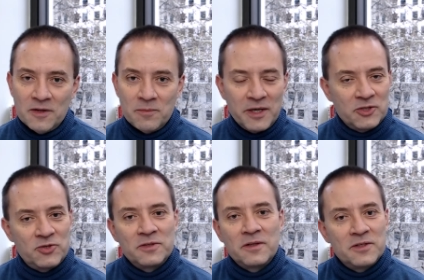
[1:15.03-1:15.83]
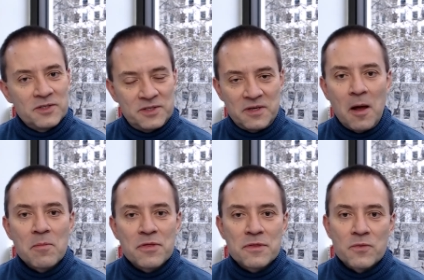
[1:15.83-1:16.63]
Make sure that there's some
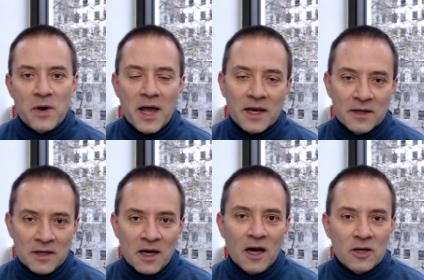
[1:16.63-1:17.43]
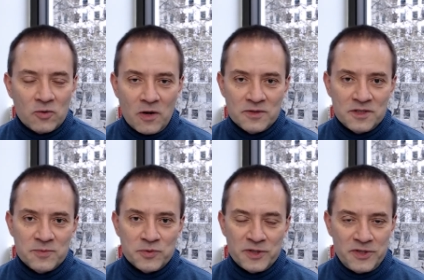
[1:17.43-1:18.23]
thread across these
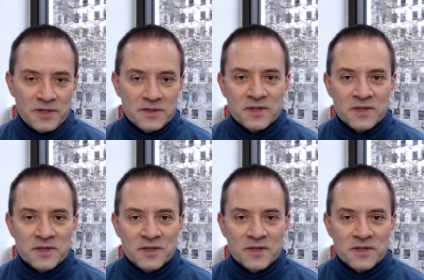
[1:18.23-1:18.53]
positions.